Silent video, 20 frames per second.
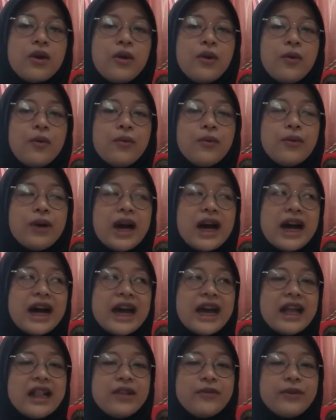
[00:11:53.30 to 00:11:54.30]

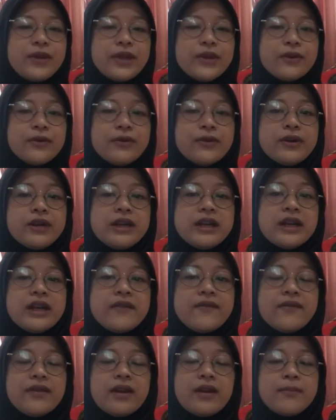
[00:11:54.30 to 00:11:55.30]
While we know the
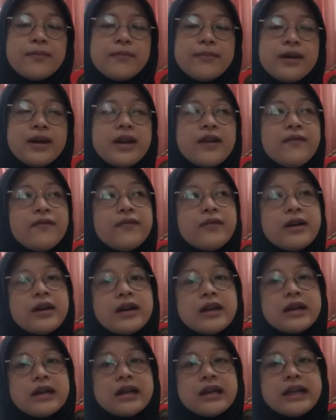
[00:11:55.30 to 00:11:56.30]
development
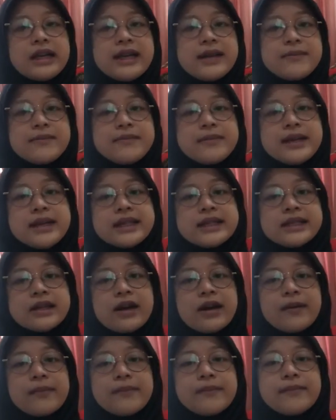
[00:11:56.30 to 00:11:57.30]
for the limits
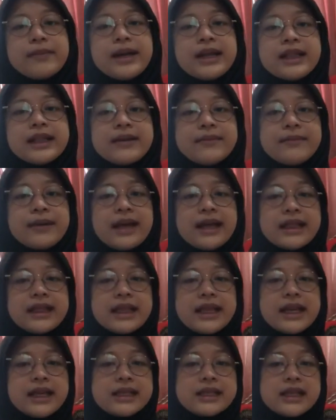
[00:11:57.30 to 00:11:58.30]
of
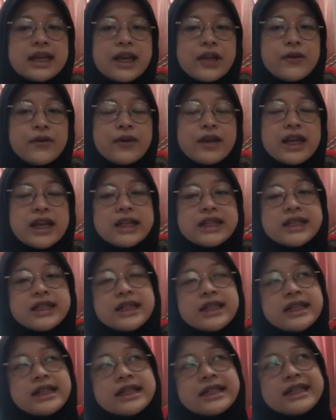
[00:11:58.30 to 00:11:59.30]
mathematics
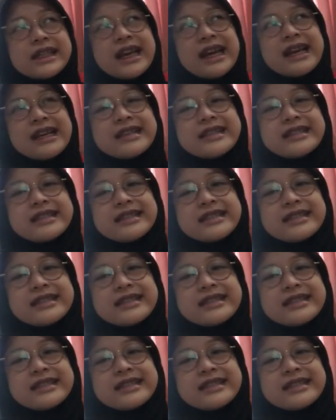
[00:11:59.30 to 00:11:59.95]
education is as